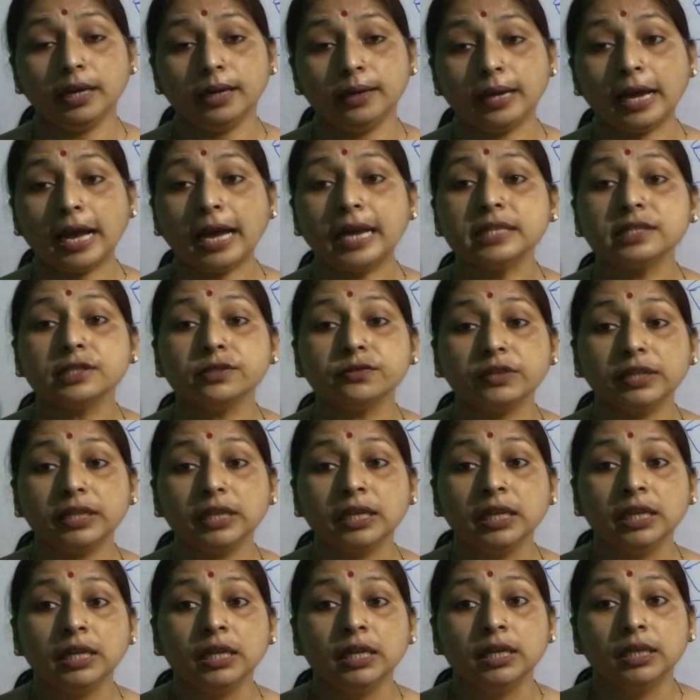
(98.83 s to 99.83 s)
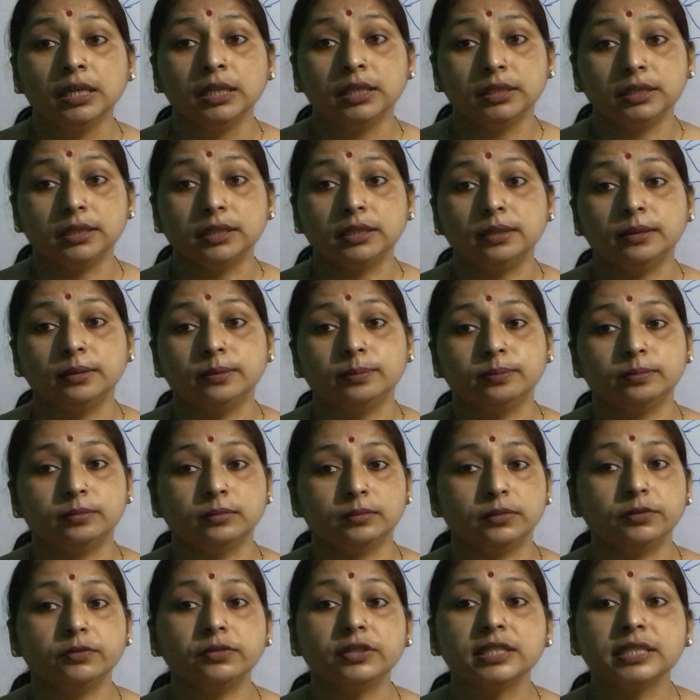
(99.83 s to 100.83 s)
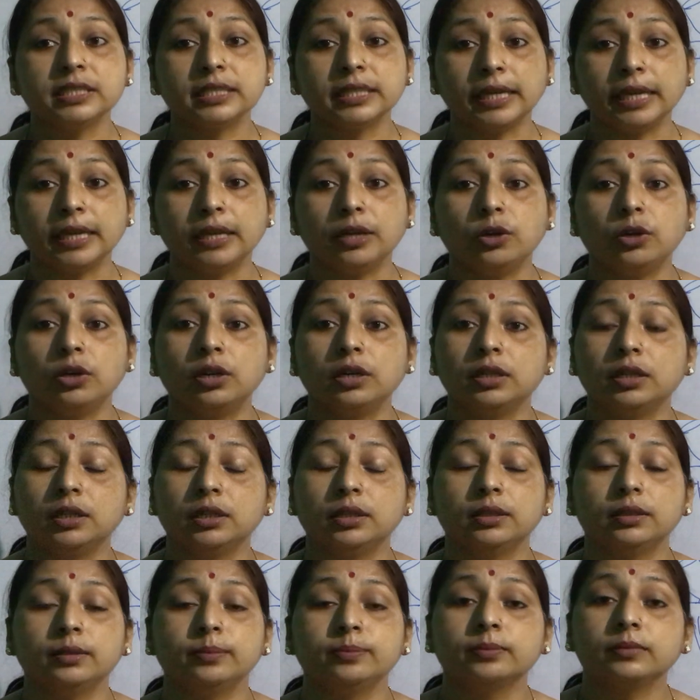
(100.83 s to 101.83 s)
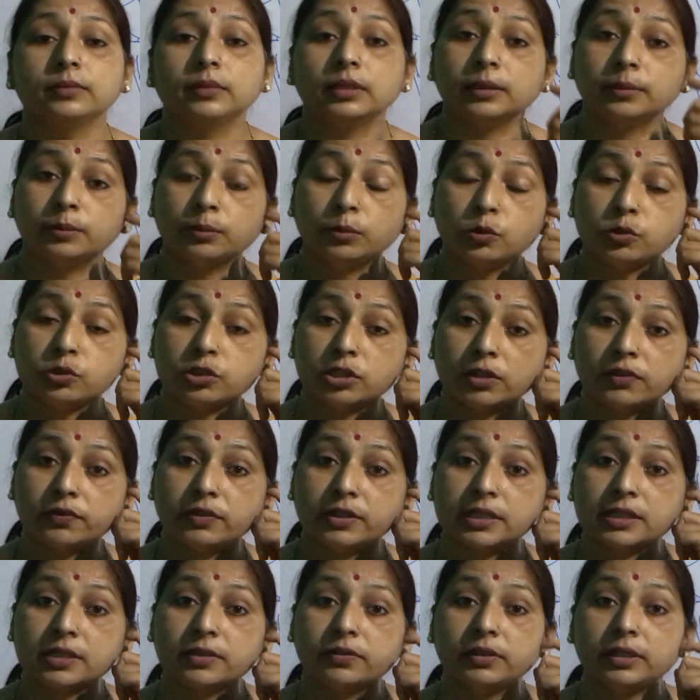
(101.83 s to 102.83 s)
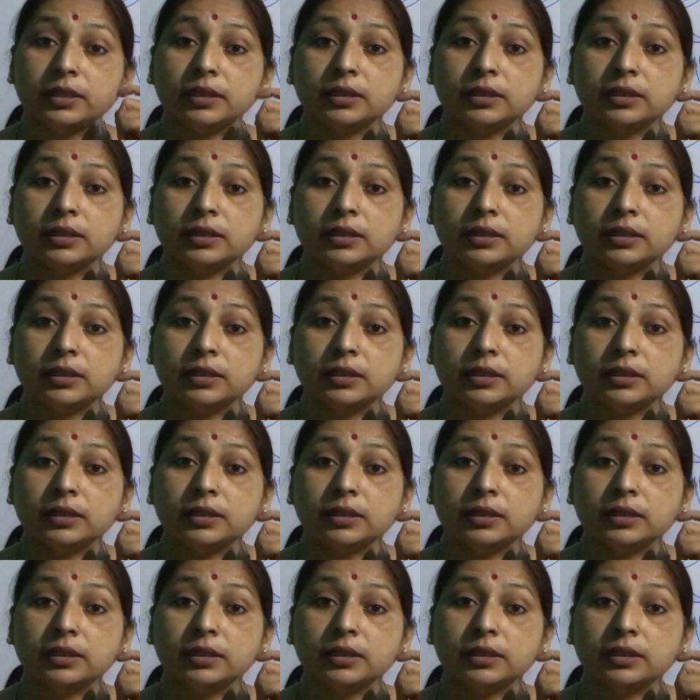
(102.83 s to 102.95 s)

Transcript: as we say, or most of us